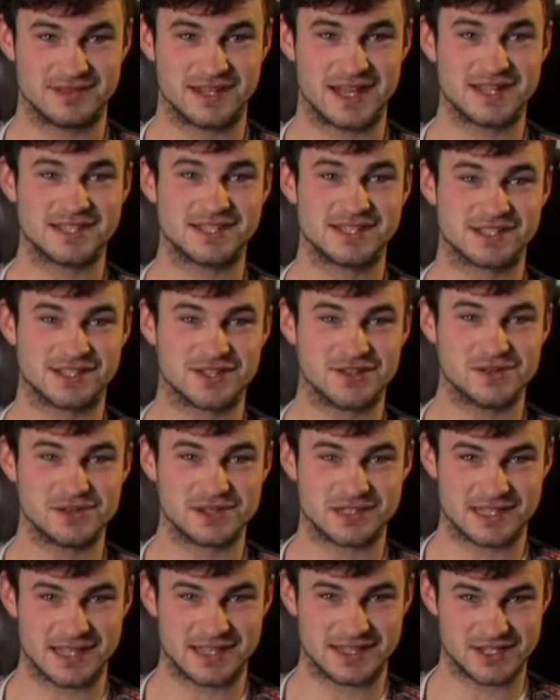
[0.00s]
Lads at school
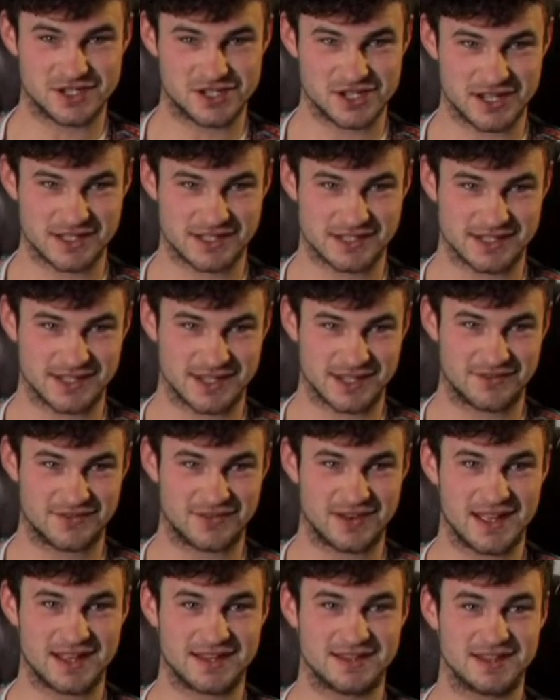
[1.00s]
said that Johnson had
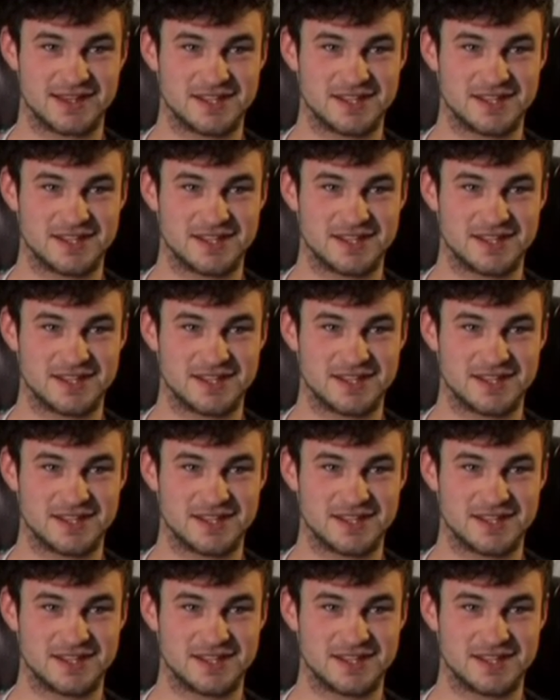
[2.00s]
fled